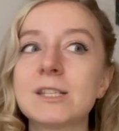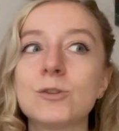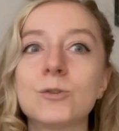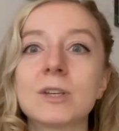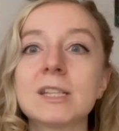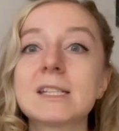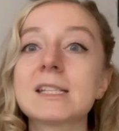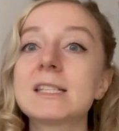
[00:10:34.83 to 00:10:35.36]
You
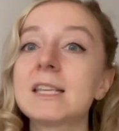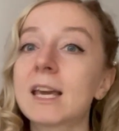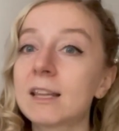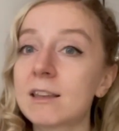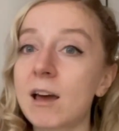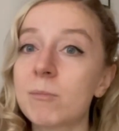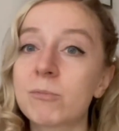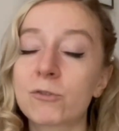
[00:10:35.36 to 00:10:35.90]
can
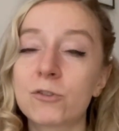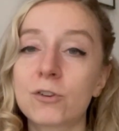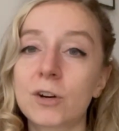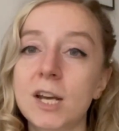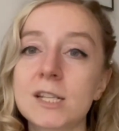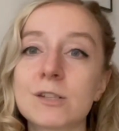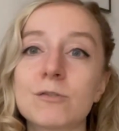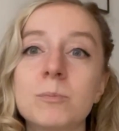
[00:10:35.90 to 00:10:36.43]
stand up for the
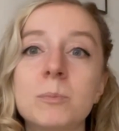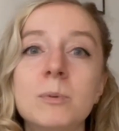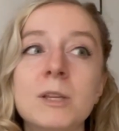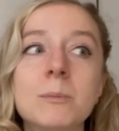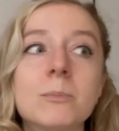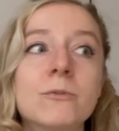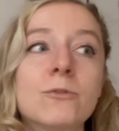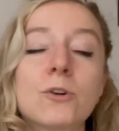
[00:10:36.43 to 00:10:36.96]
rights of
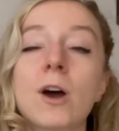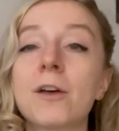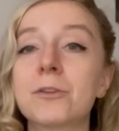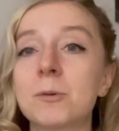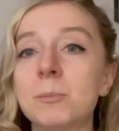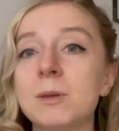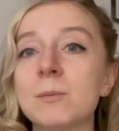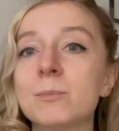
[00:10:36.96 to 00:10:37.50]
people, for
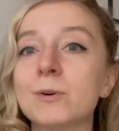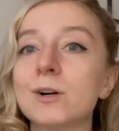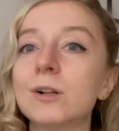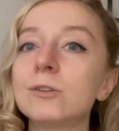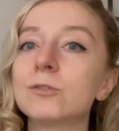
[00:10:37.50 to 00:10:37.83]
other people.